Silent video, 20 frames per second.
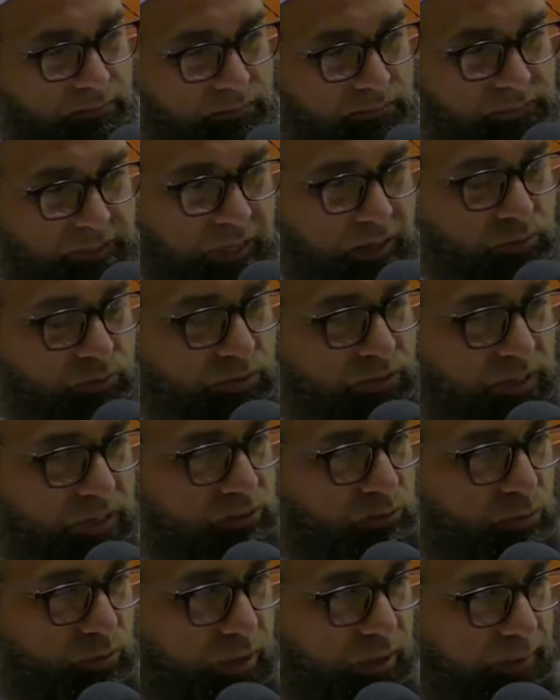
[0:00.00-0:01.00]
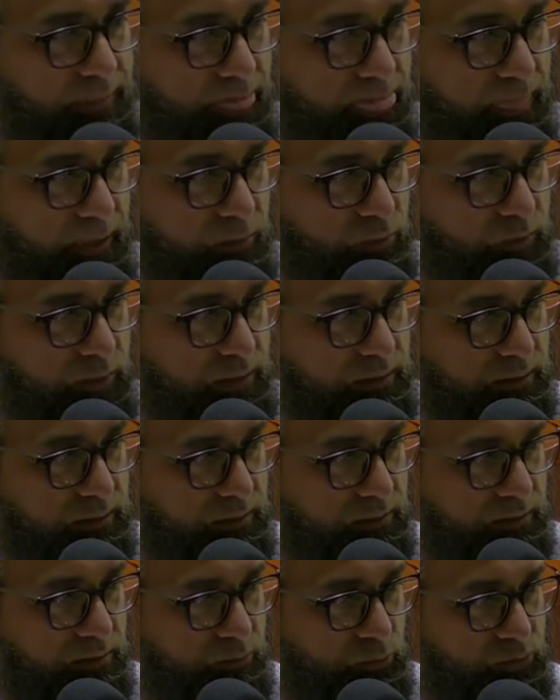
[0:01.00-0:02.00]
Darun Nadwa, when
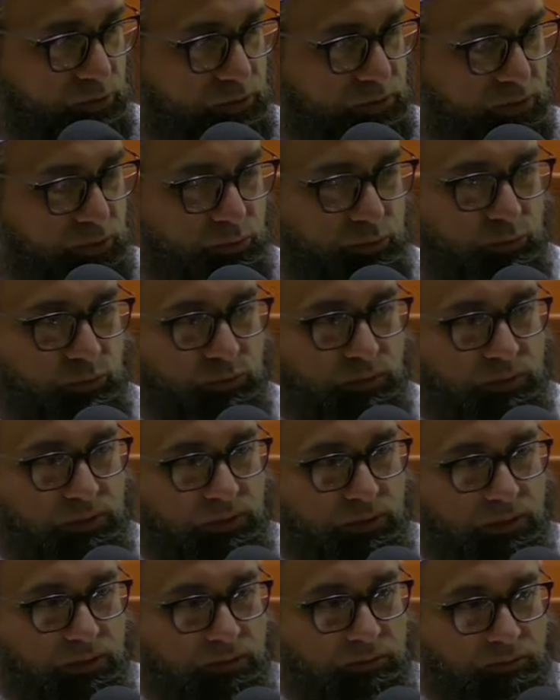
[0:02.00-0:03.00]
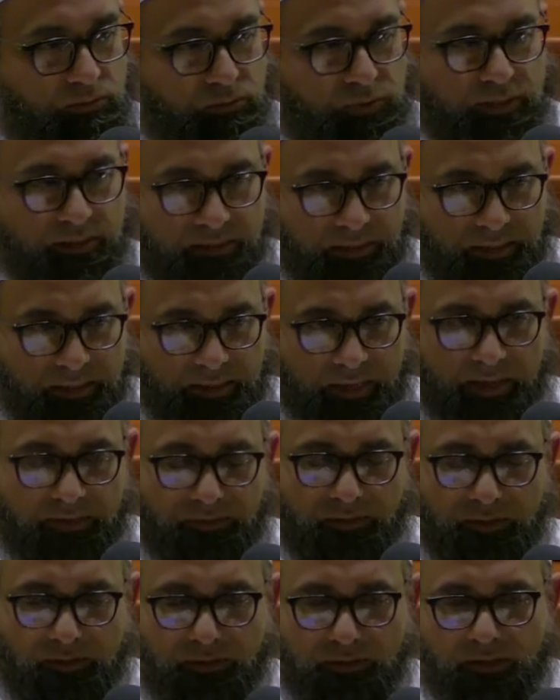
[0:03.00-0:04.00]
the Mushrikun, right, they
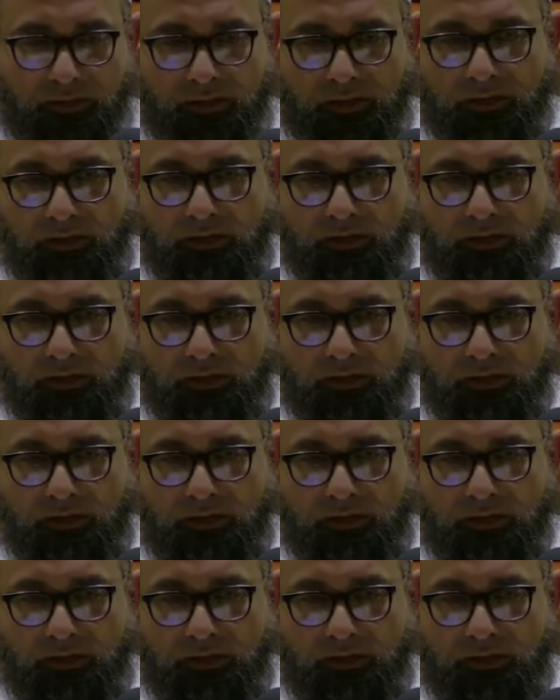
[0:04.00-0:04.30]
gathered